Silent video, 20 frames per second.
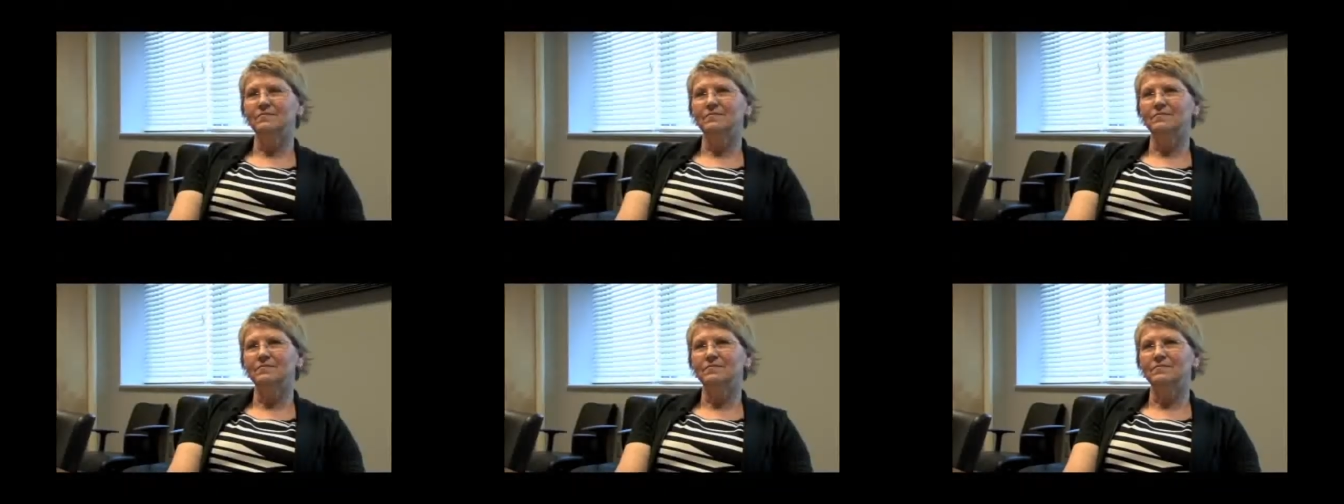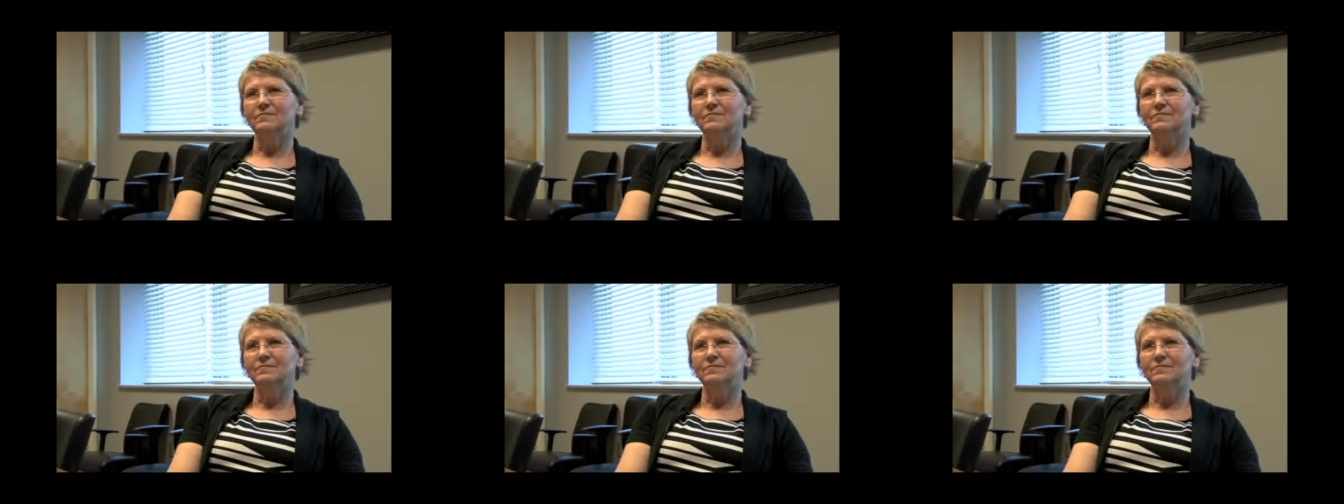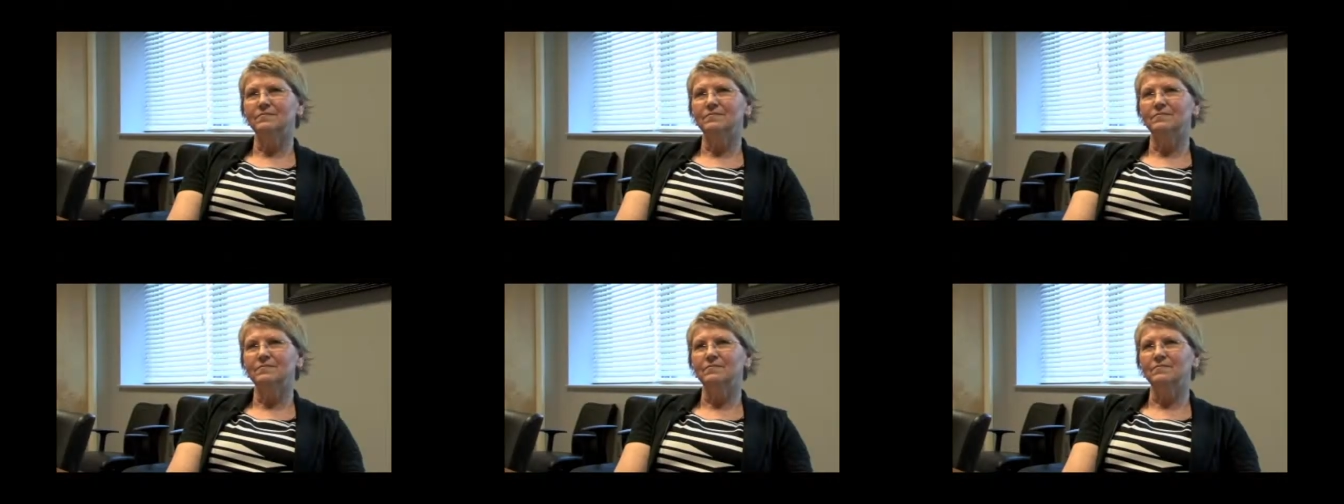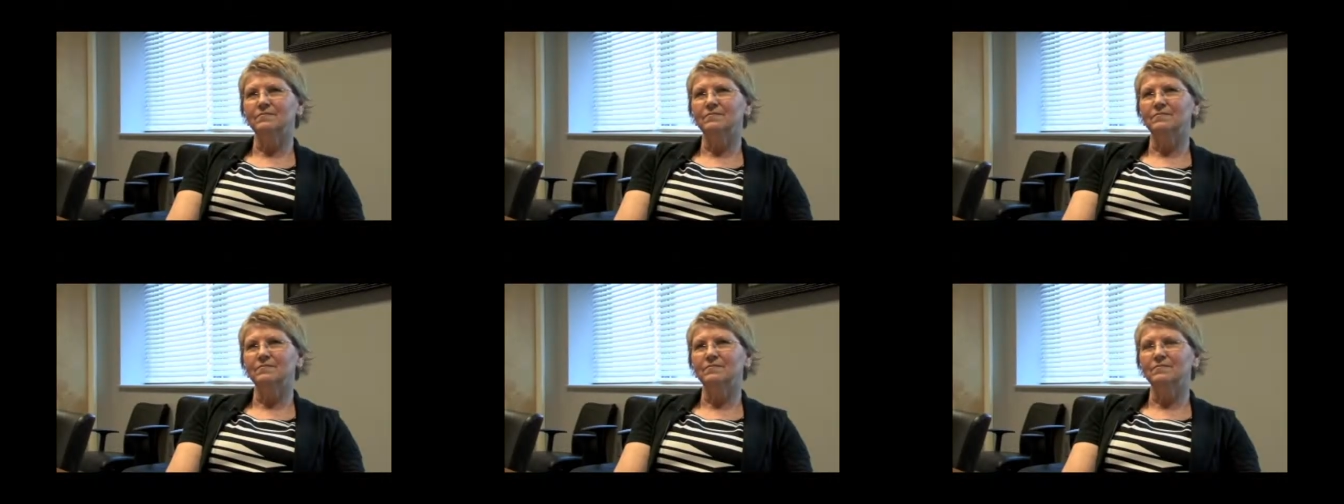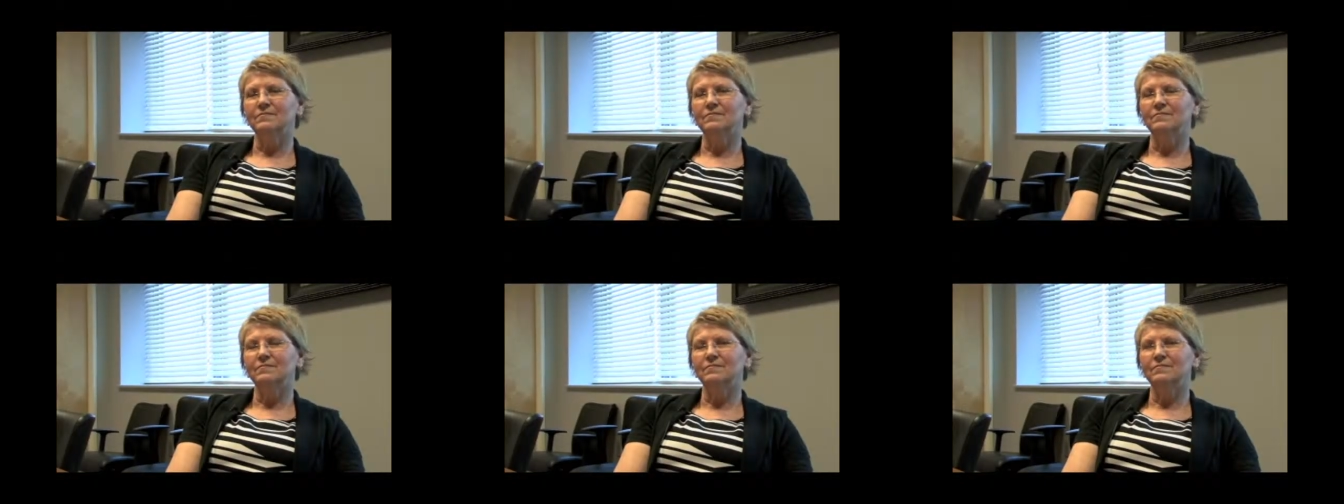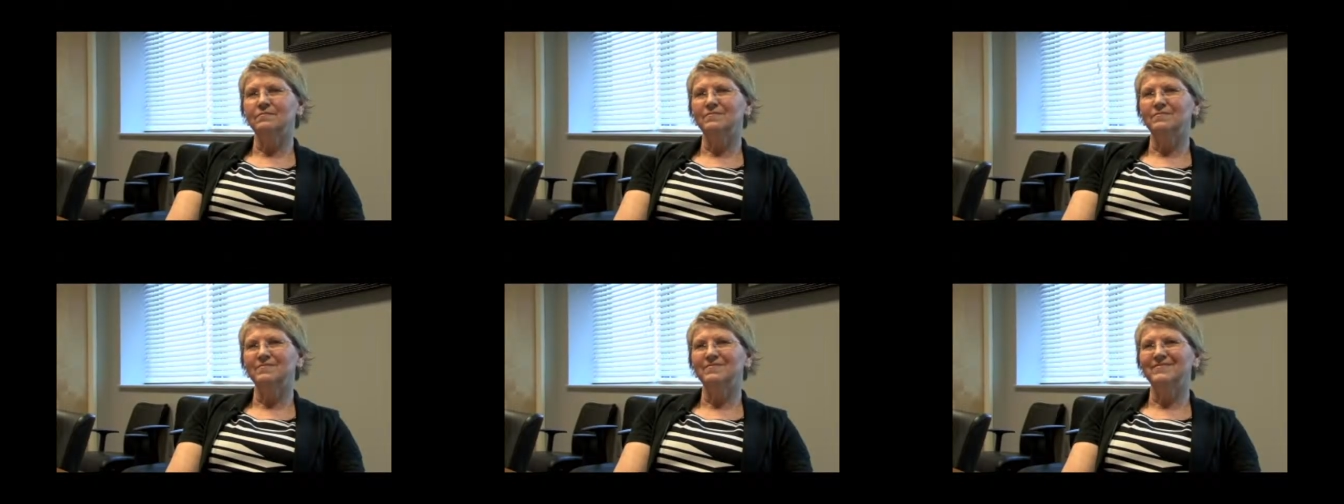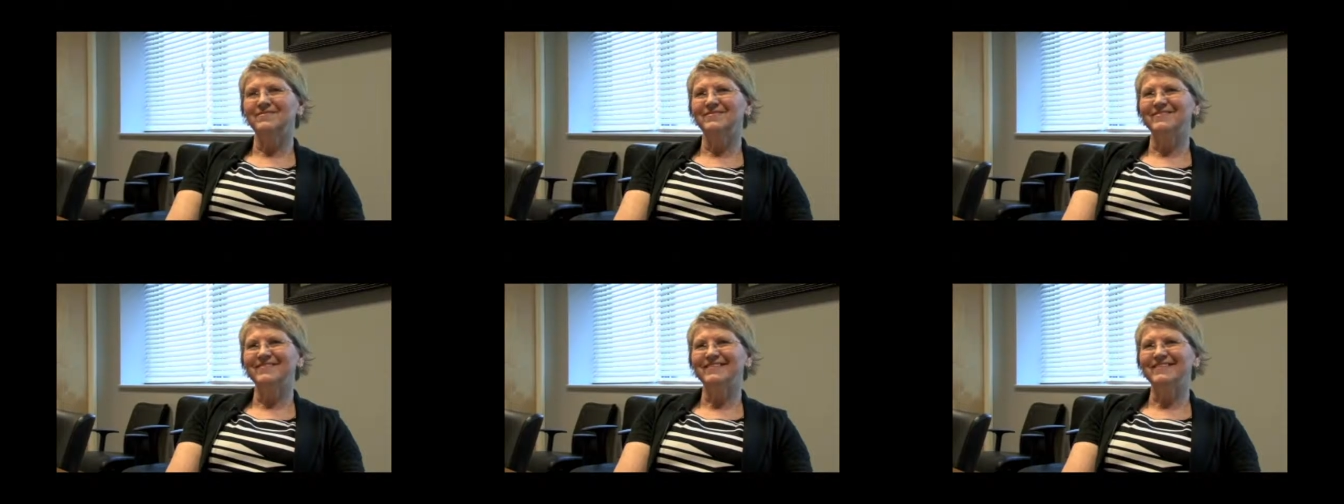Wound care specialists
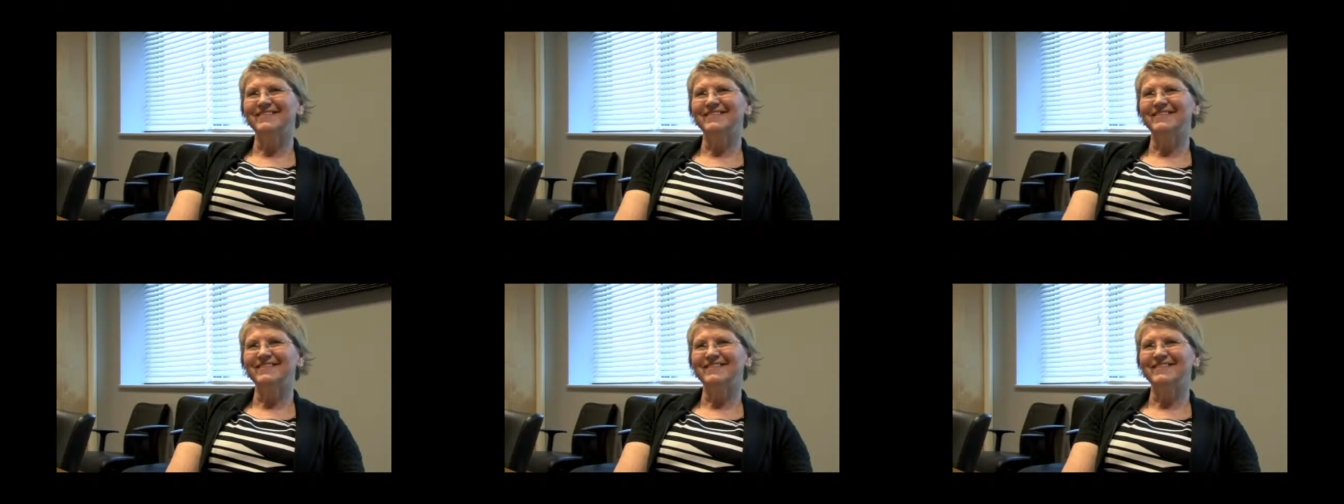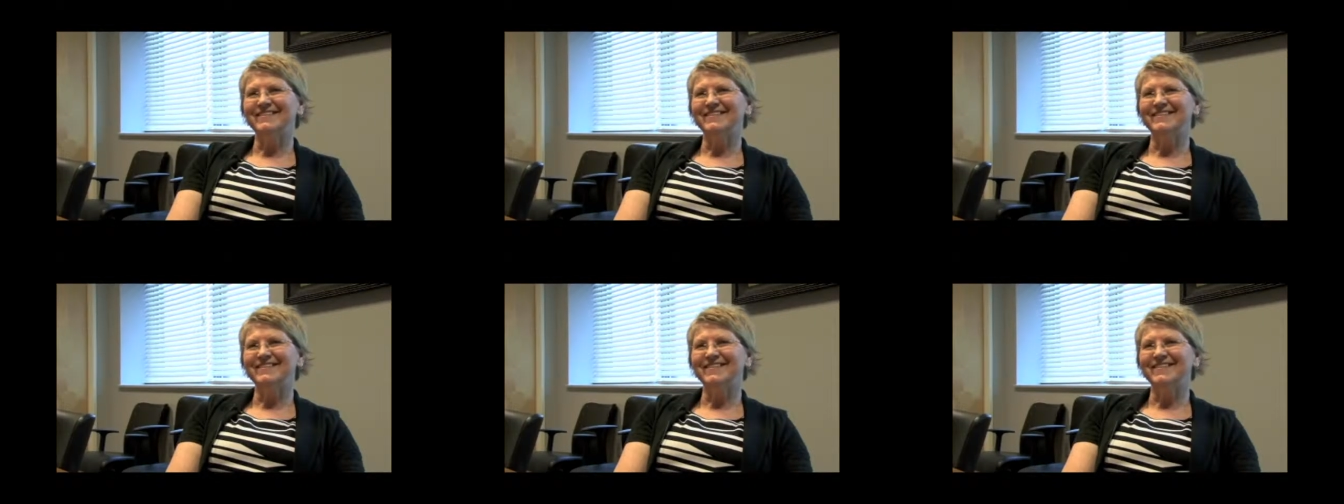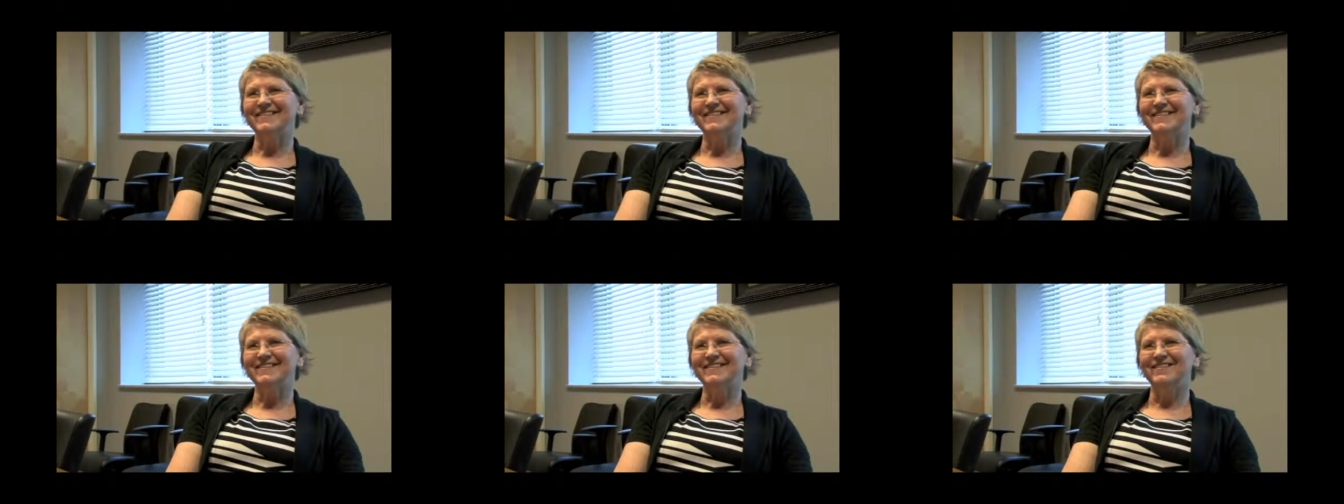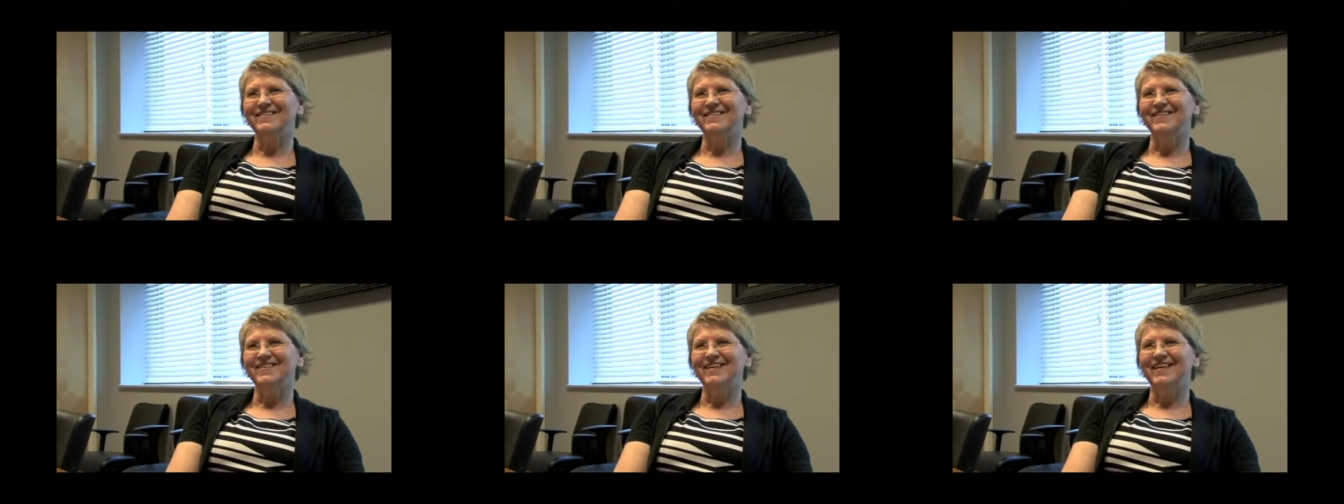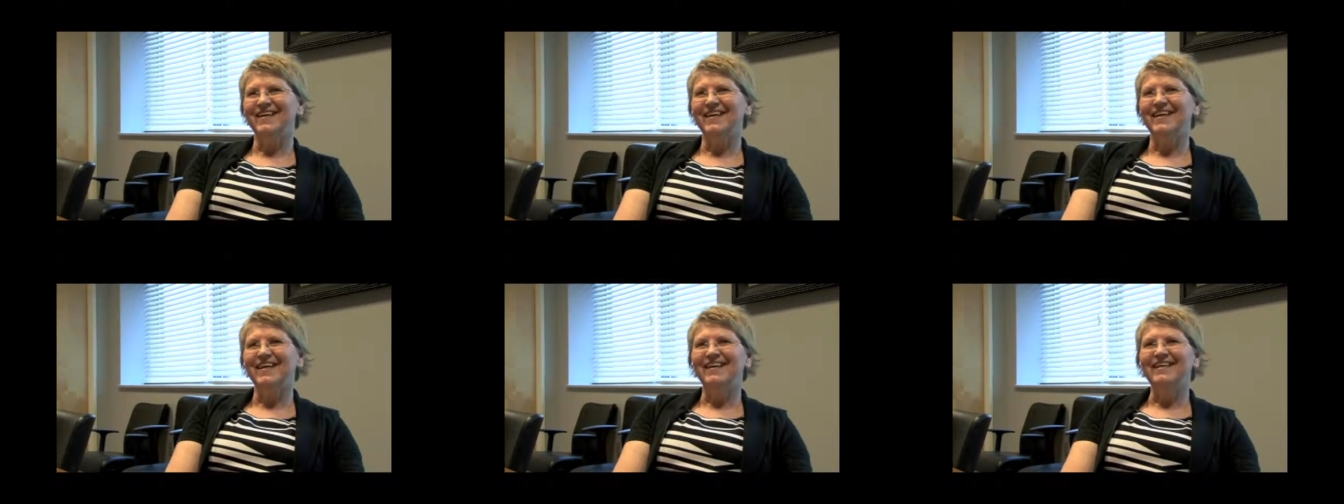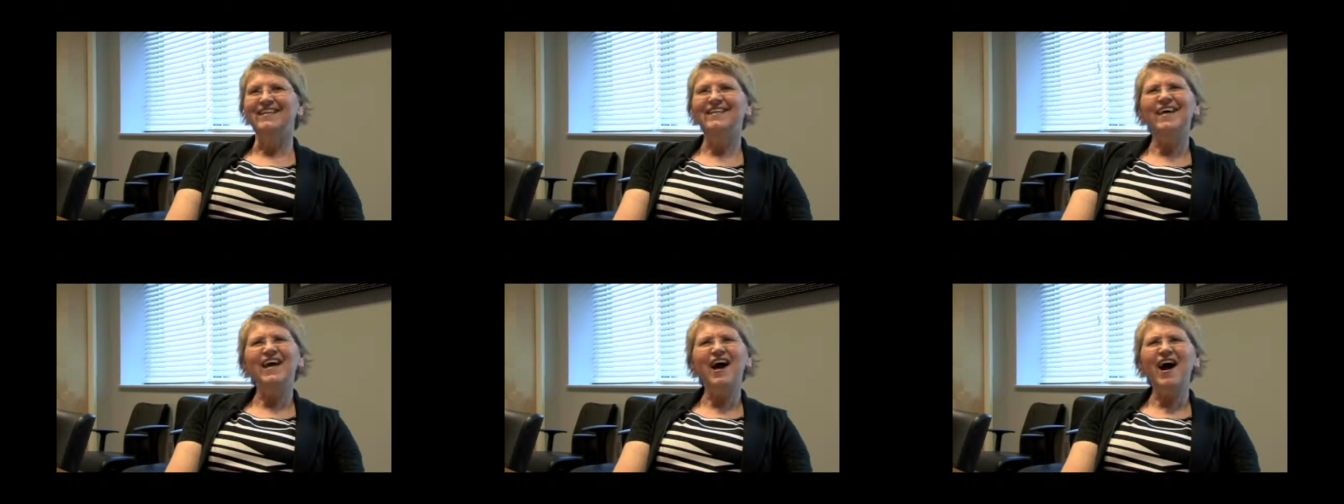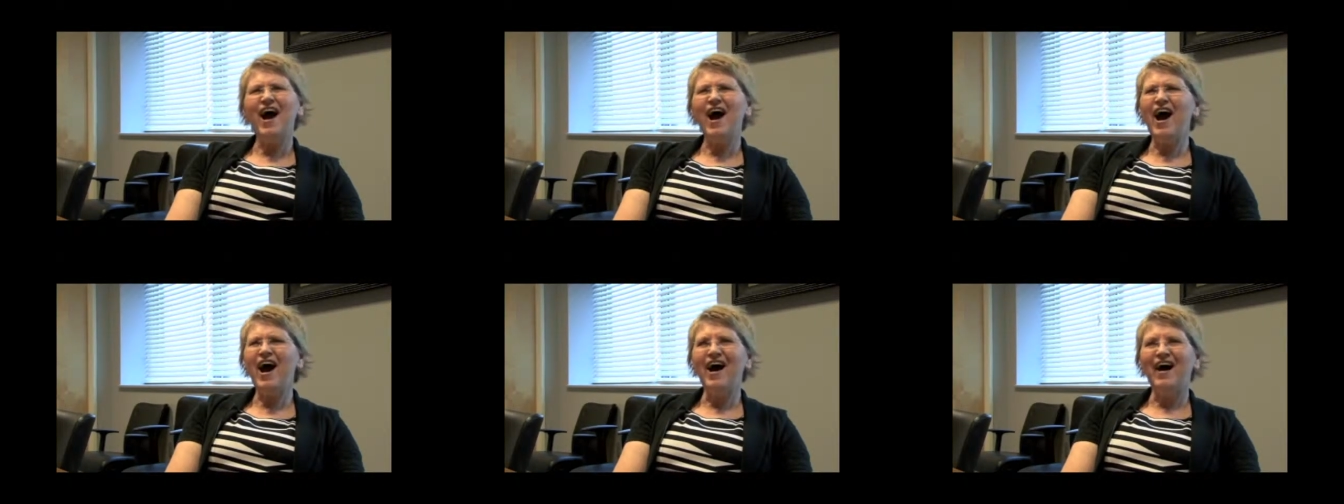like to have a lot of tools.
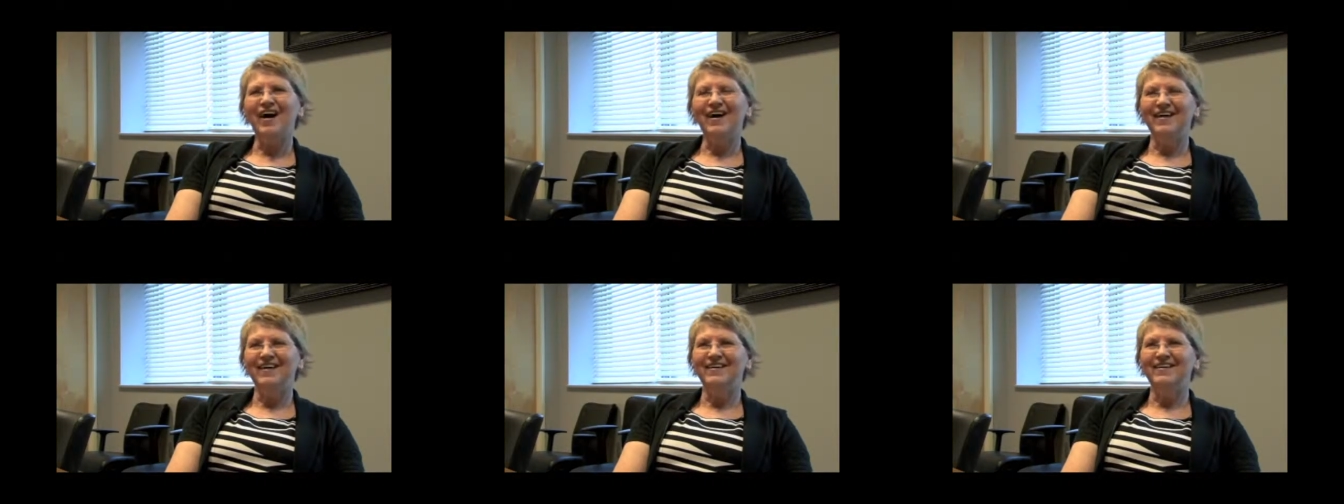Yeah.